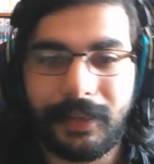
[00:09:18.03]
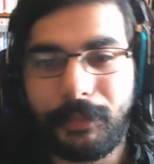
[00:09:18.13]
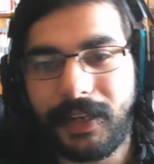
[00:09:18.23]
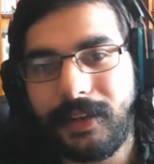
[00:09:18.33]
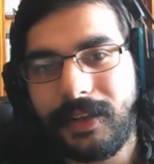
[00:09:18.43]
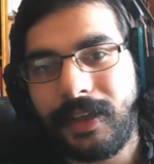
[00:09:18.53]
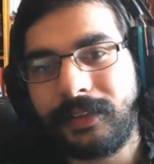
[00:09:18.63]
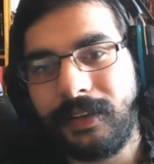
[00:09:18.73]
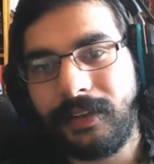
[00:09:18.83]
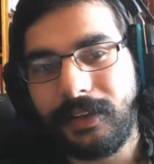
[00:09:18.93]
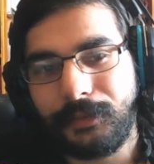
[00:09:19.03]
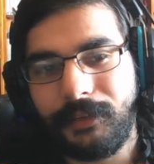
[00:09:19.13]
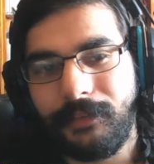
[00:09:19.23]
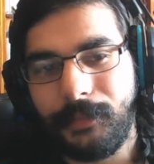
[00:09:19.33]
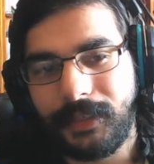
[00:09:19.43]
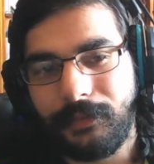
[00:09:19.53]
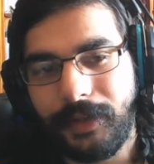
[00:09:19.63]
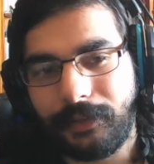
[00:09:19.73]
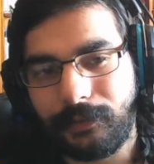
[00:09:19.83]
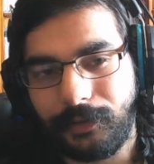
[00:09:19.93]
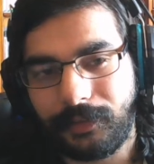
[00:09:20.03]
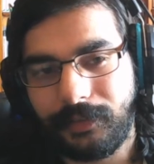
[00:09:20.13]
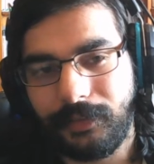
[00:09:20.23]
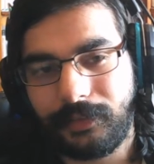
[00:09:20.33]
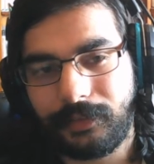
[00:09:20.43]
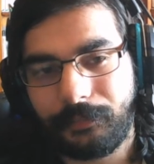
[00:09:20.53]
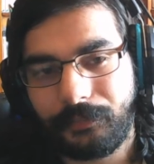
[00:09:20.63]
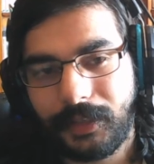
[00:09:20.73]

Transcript: a pain in the ass as it is with limited resources.